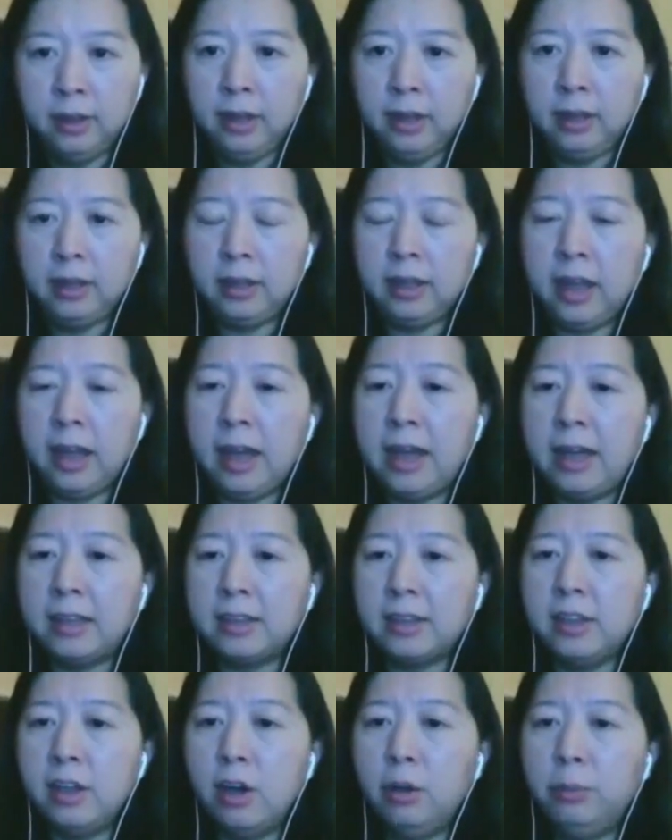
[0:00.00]
It
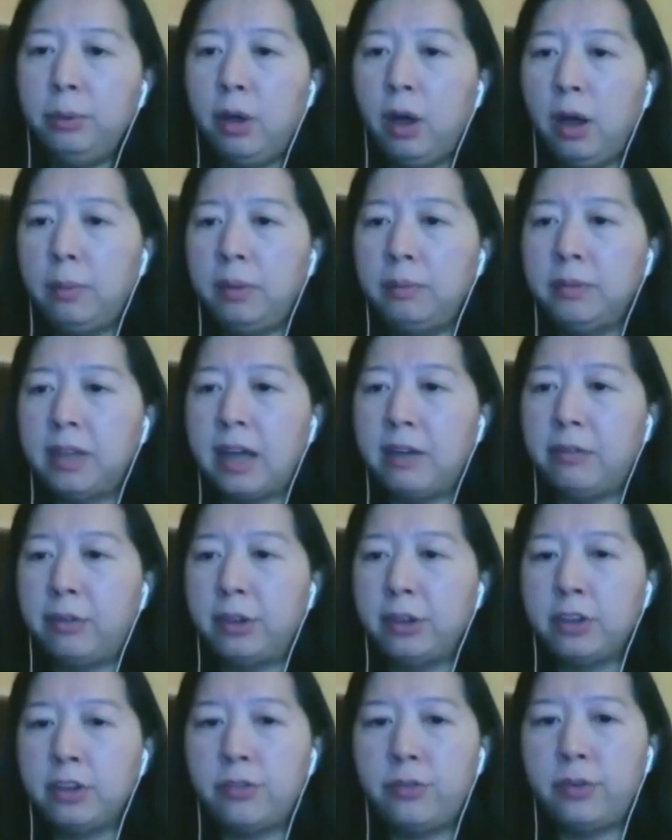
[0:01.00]
has no problem
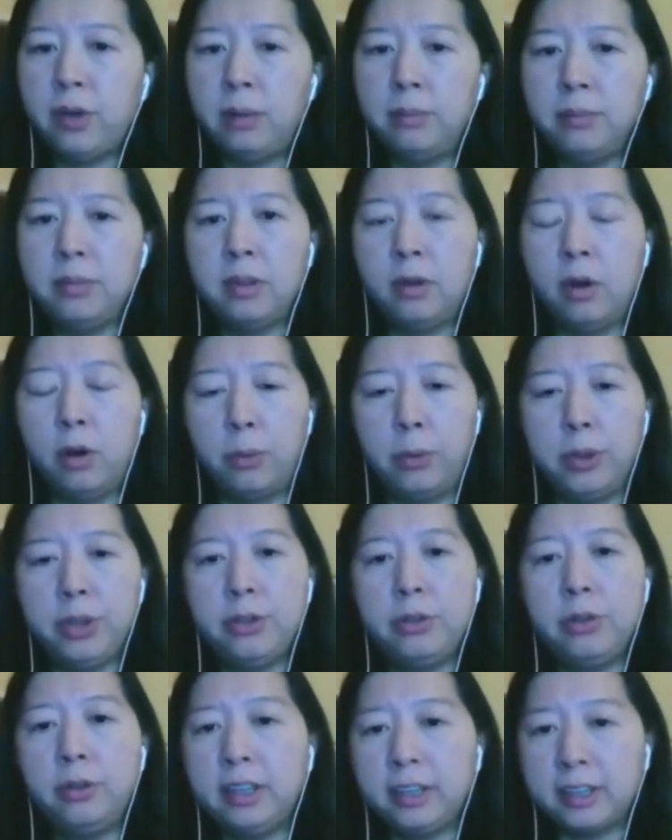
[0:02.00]
diverge from the
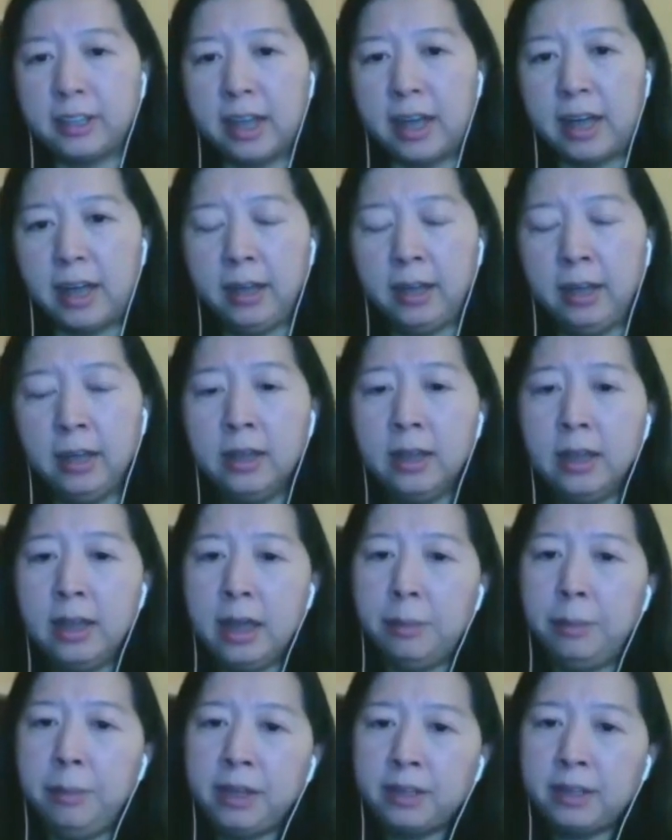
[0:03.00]
original design
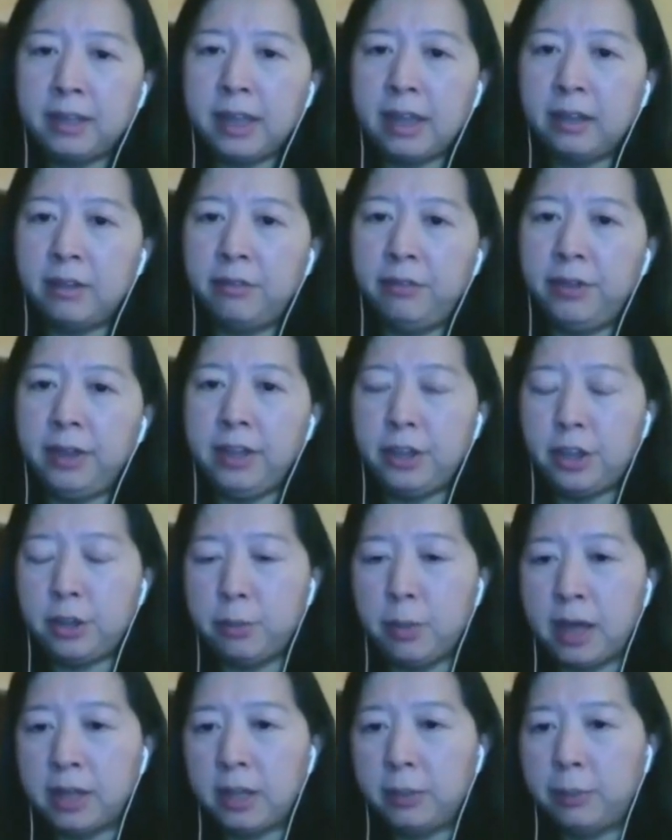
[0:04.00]
and makes and finish
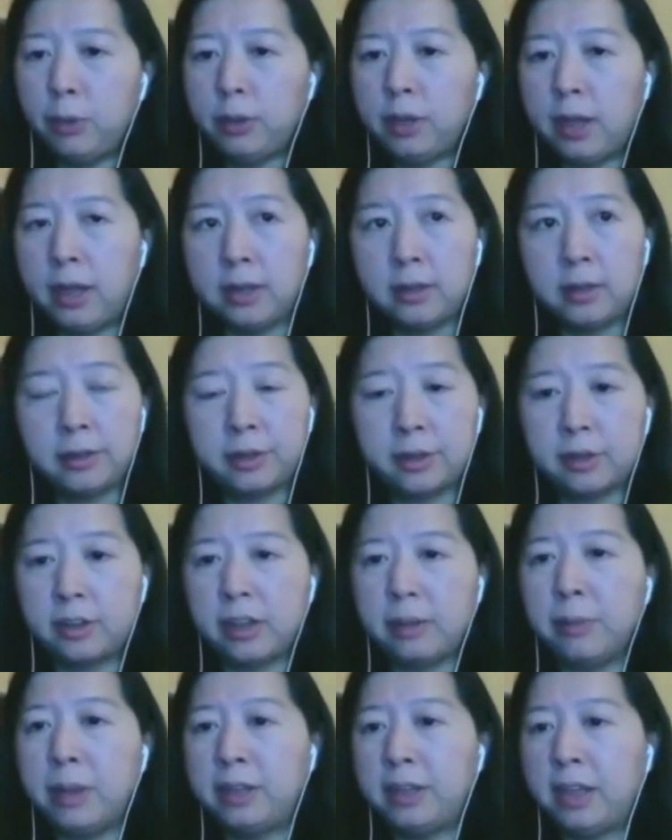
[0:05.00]
multiple tasks
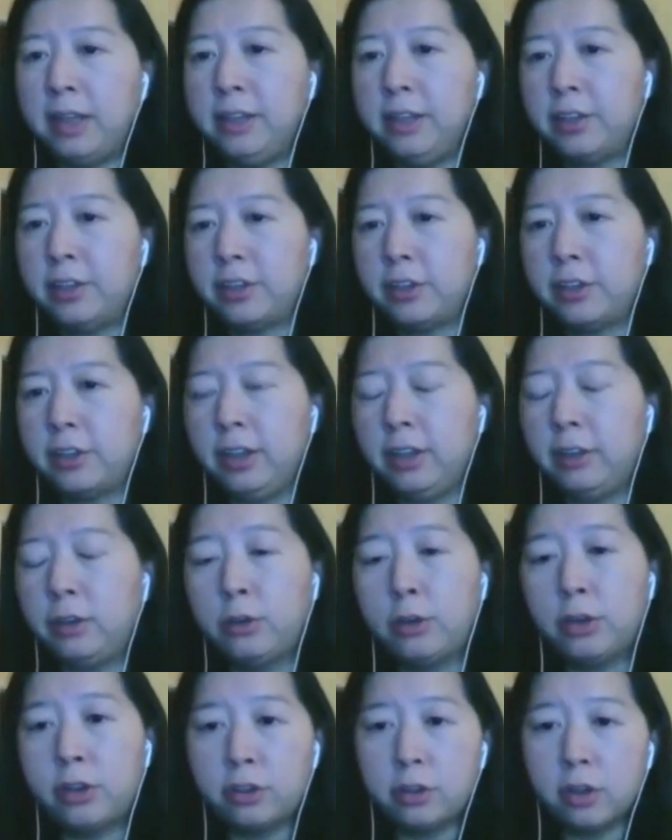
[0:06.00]
simultaneously
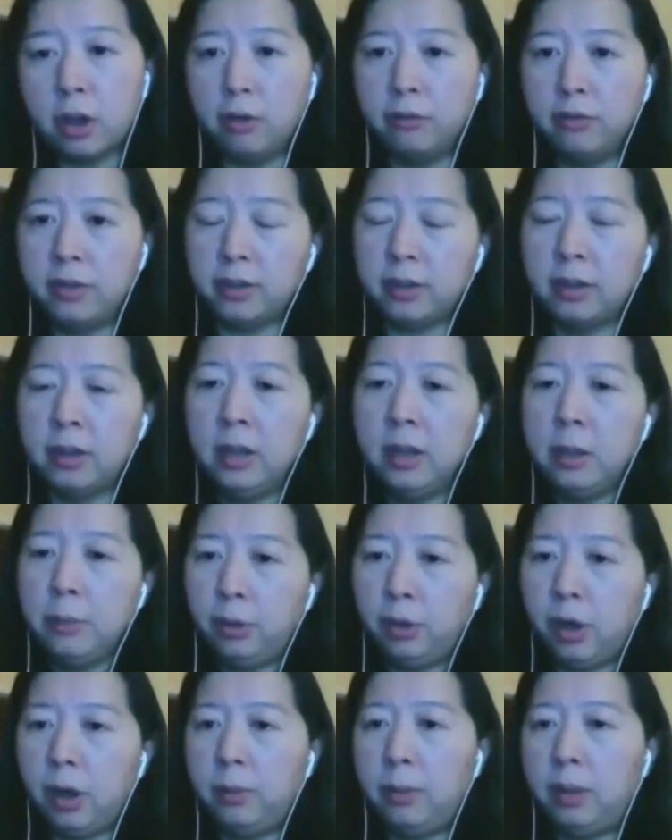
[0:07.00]
to solve the
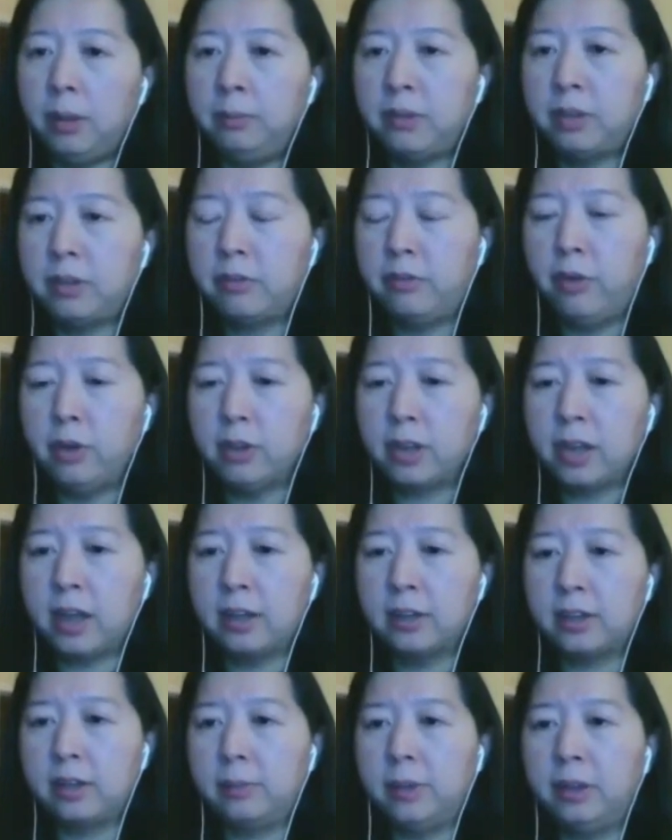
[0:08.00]
problems for the
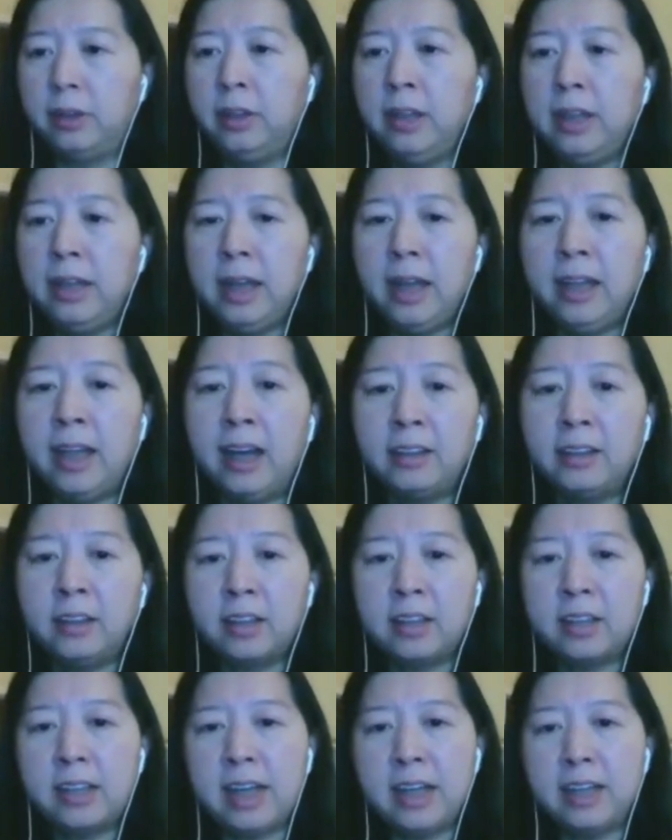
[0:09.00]
customer and
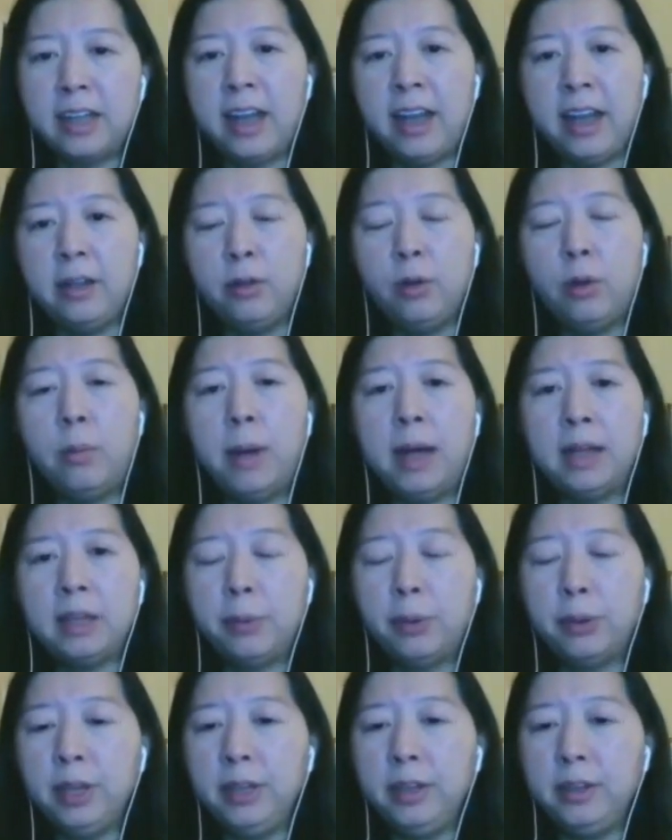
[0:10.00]
understand and handle
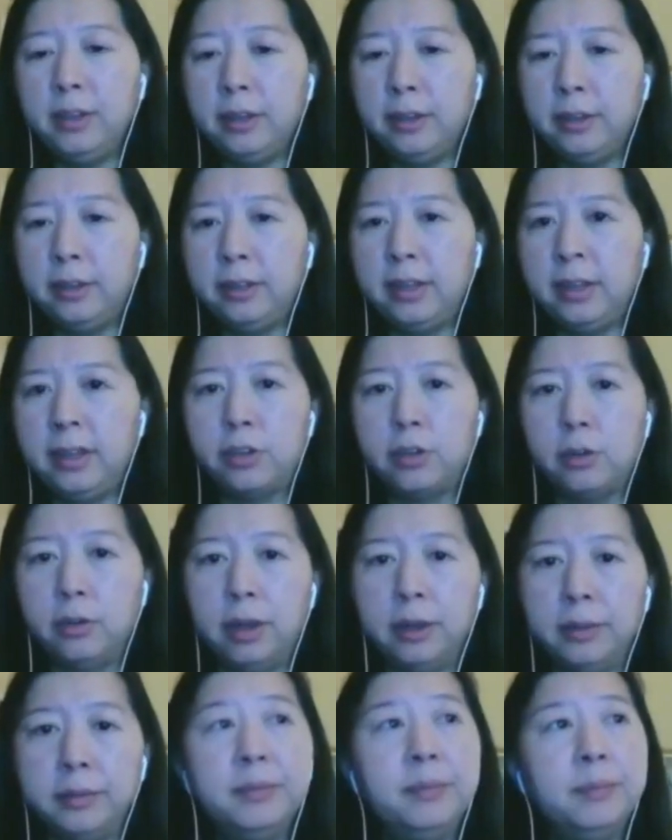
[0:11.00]
multiple intents and so
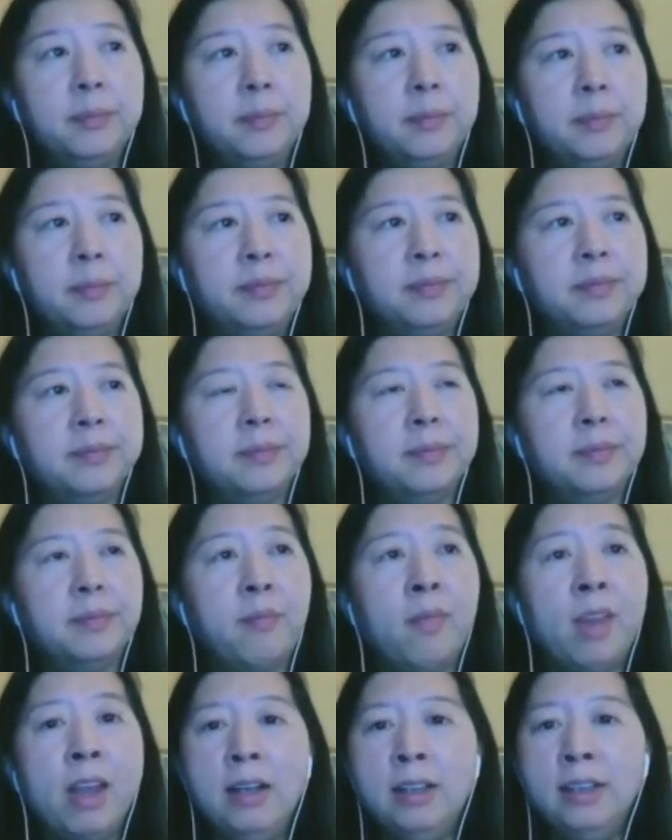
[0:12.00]
on.
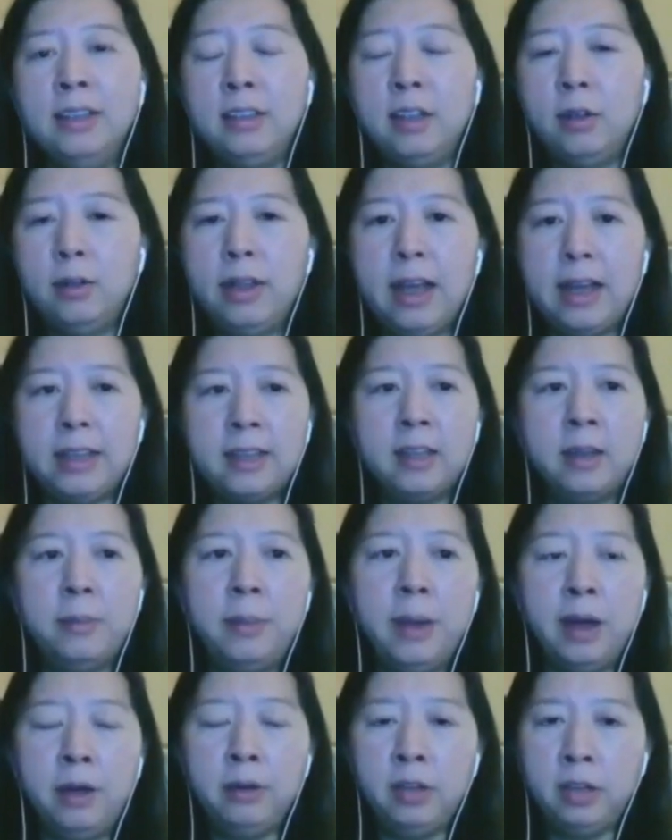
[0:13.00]
So that's
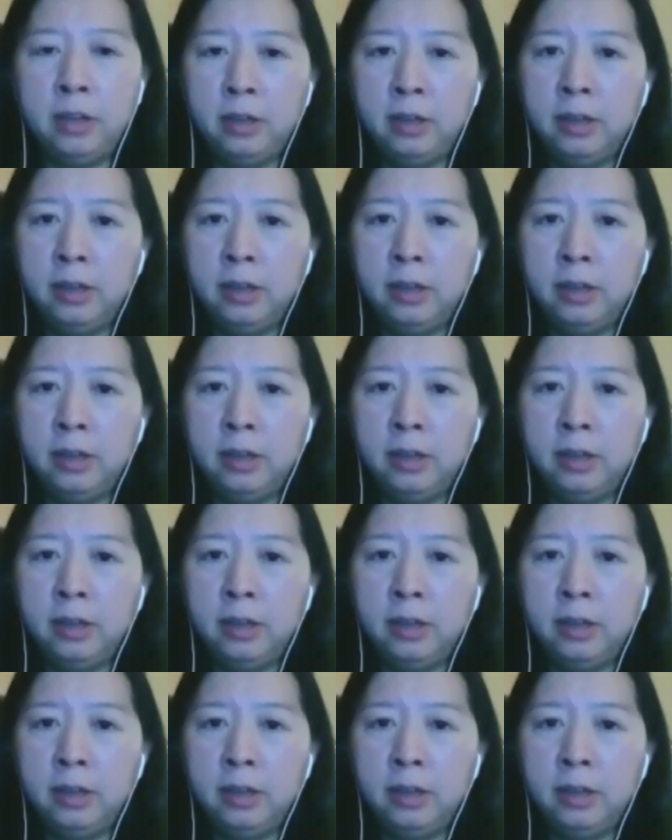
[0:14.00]
about